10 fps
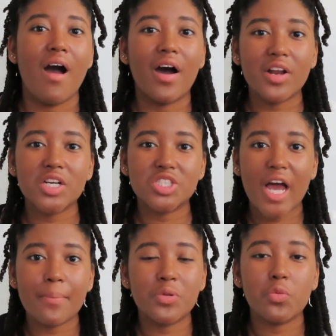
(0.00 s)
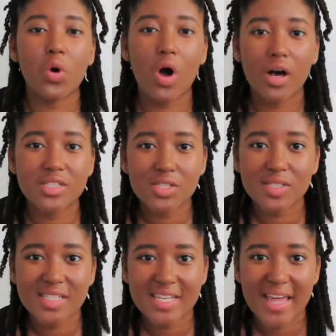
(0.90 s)
On our shop, you will also
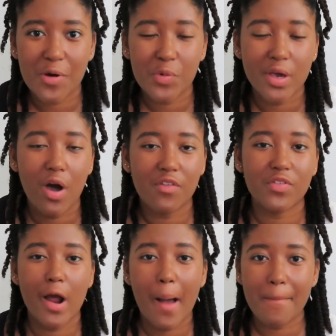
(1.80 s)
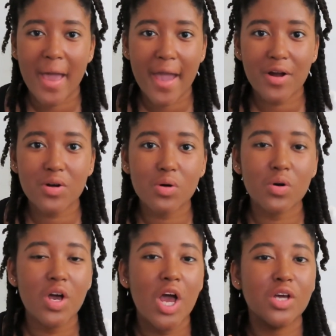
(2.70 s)
see that we offer
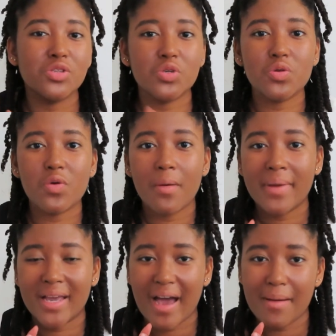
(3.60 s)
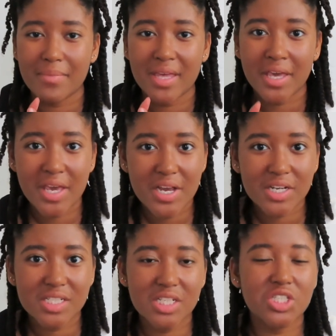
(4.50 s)
apparel, Dual Enrollment Got Me
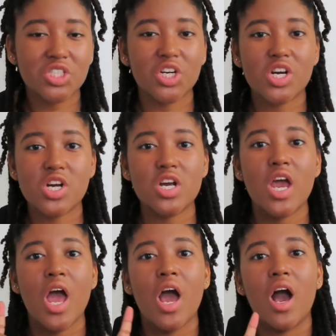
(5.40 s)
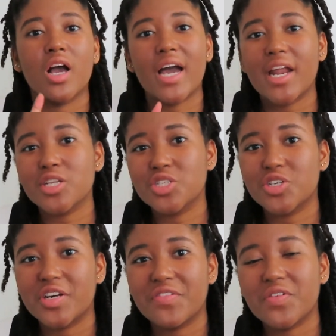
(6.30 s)
Here t-shirt, got a
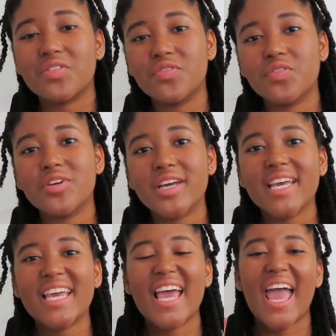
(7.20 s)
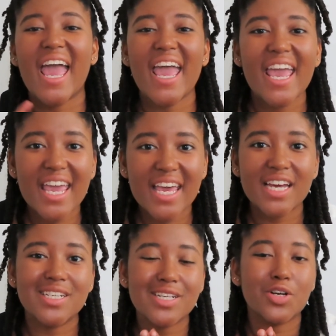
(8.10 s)
degree for free,
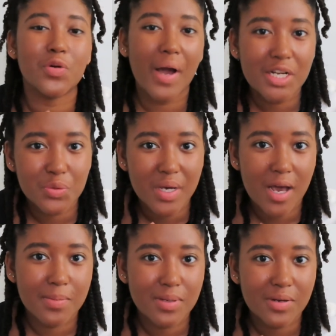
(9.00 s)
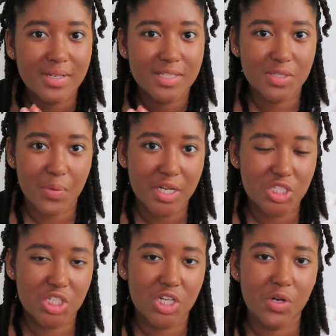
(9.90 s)
and graduate uploading
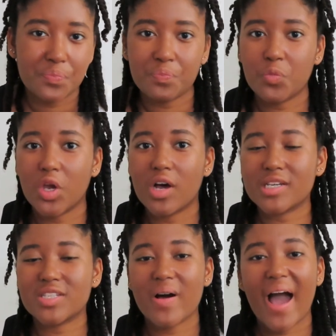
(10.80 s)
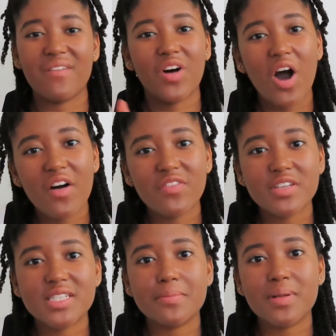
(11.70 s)
sweatshirt. We also have
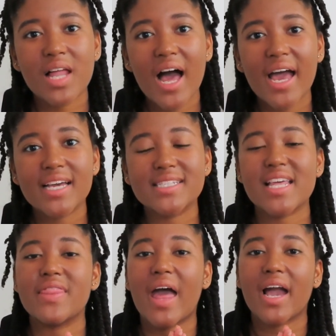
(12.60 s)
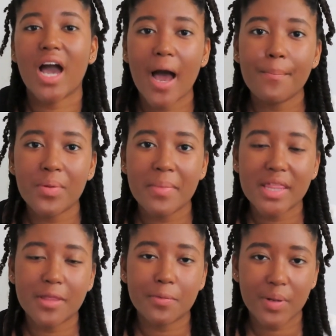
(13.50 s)
office supplies that
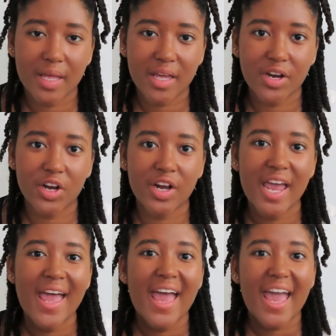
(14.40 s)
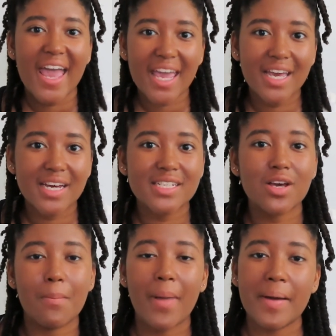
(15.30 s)
complement the planner,
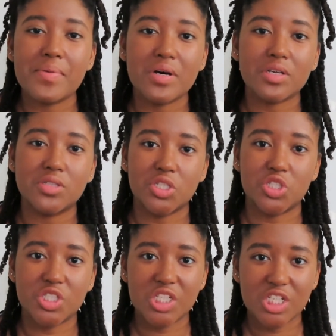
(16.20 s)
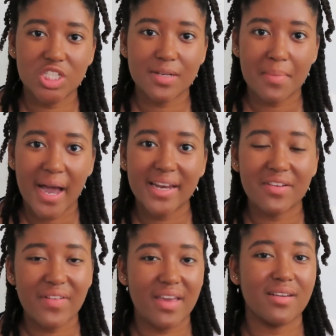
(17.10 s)
and my book, The Strategic Mind
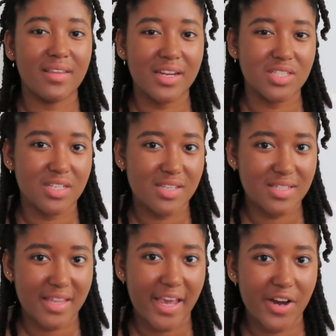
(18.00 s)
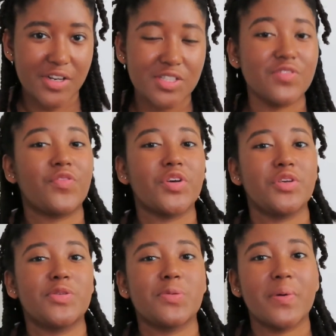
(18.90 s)
of a Young Legend, is theirs for
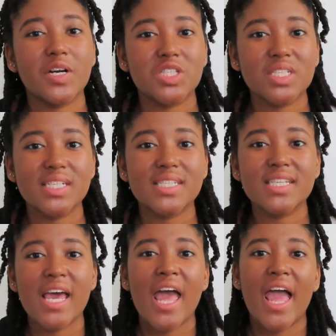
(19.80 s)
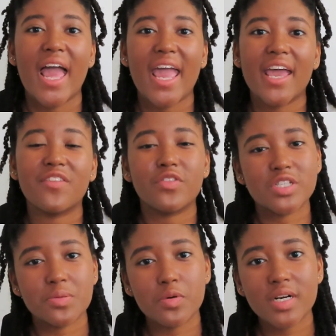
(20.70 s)
you to purchase. And for
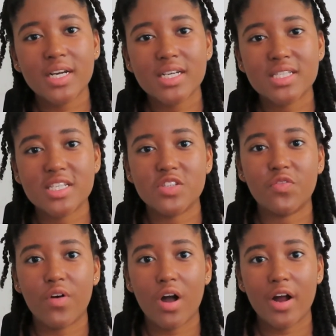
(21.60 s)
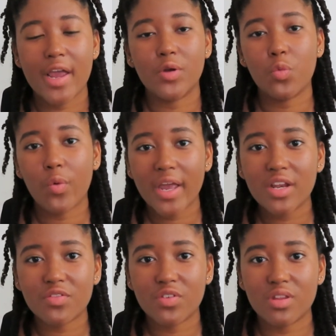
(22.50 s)
supporting us this far and
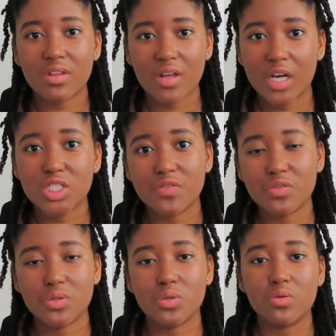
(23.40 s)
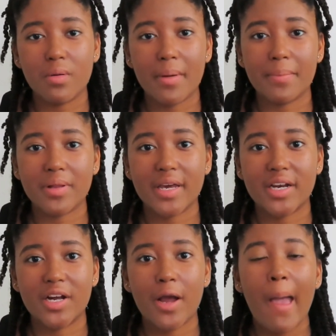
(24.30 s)
waiting for the launch of the Dual Enrollment
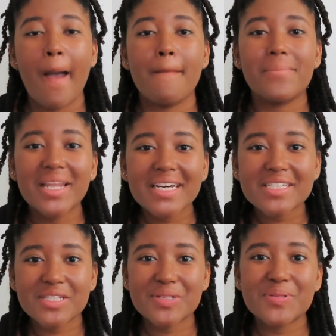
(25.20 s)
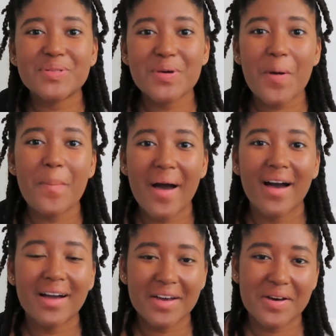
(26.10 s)
Planner, please use
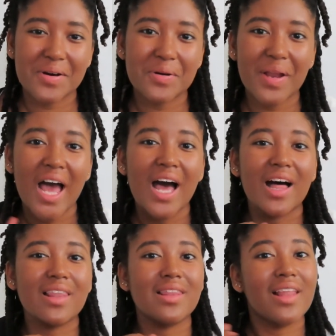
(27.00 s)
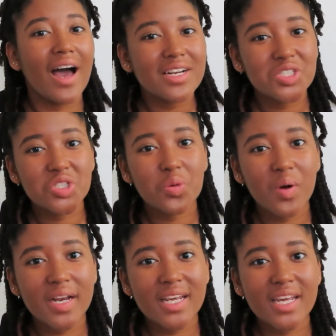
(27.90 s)
coupon code
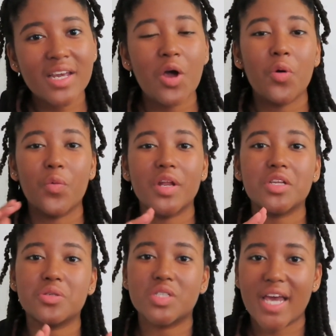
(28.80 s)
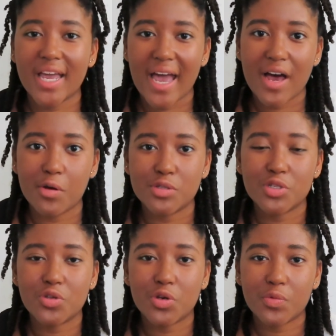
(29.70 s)
LAUNCH20 when you check out
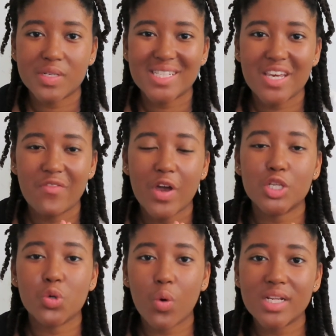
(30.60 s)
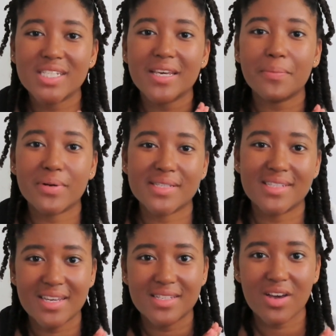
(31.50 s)
so you can receive
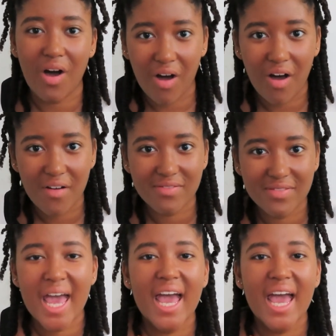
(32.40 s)
20% off.